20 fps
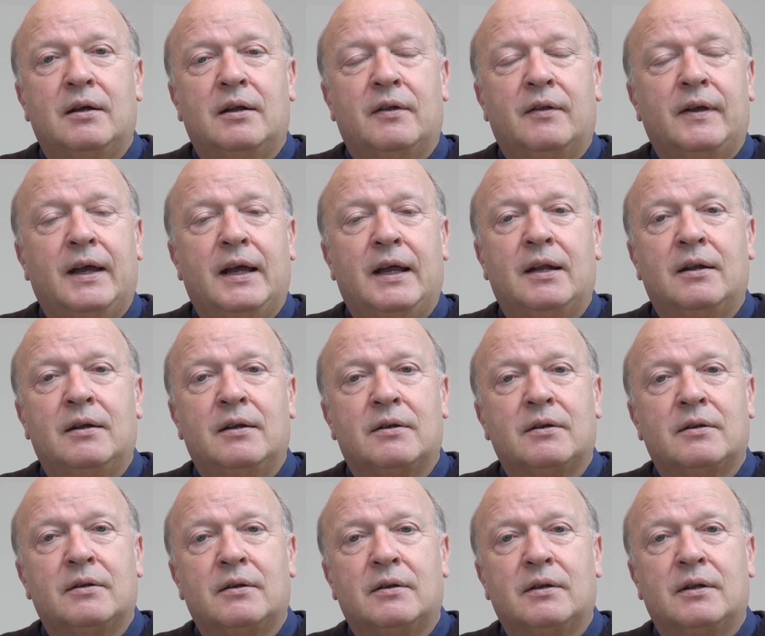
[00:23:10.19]
at the end,
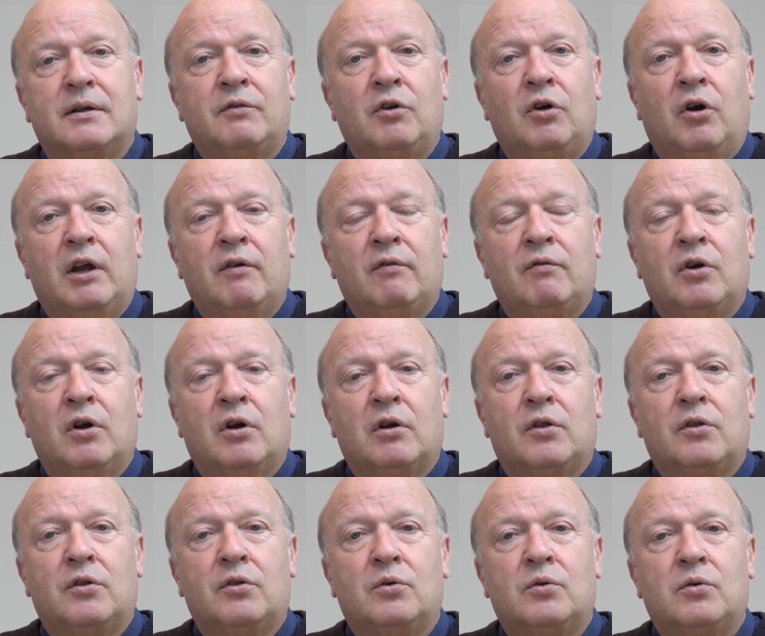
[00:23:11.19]
they've not given God a
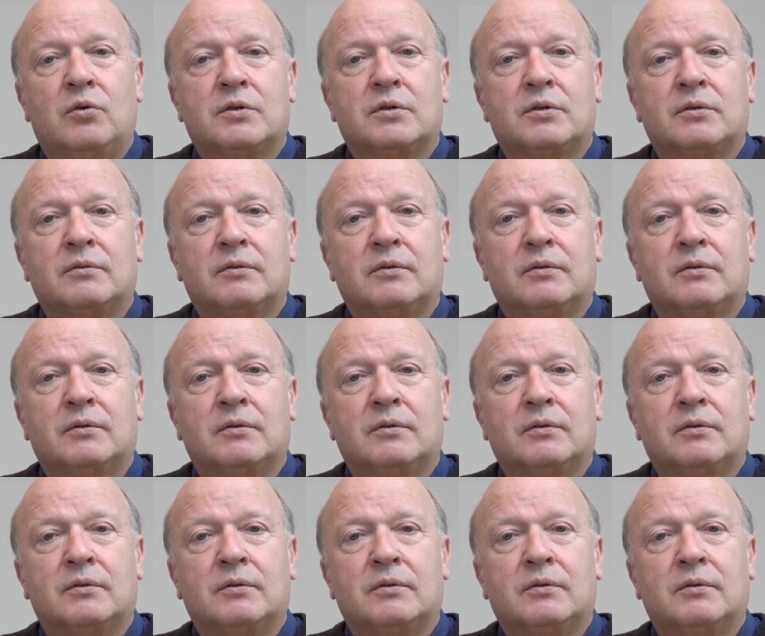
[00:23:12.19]
thought.